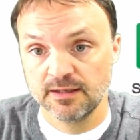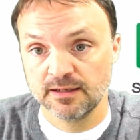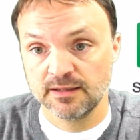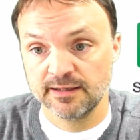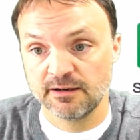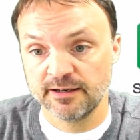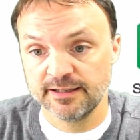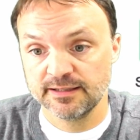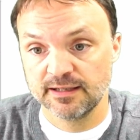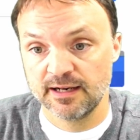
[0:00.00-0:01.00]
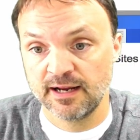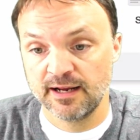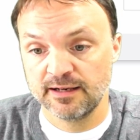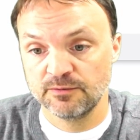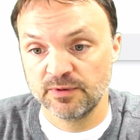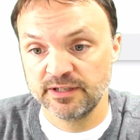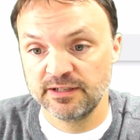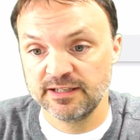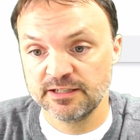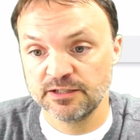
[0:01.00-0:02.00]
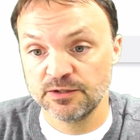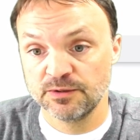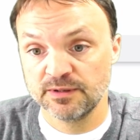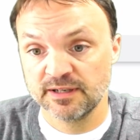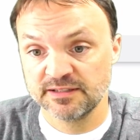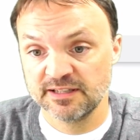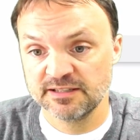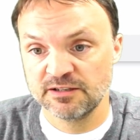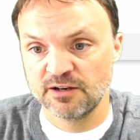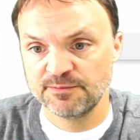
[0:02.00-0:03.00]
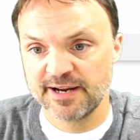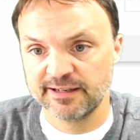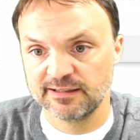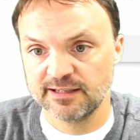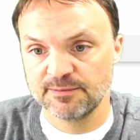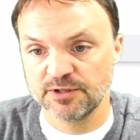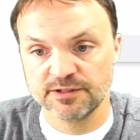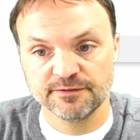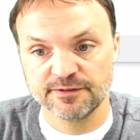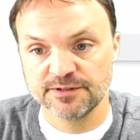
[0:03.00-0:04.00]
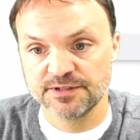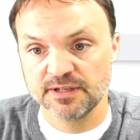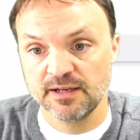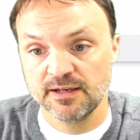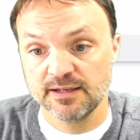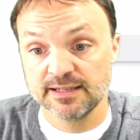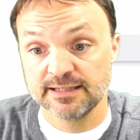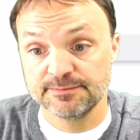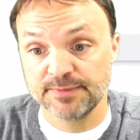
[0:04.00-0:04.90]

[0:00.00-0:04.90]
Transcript: click on it, and what you need to do, because it doesn't automatically come at the first uh,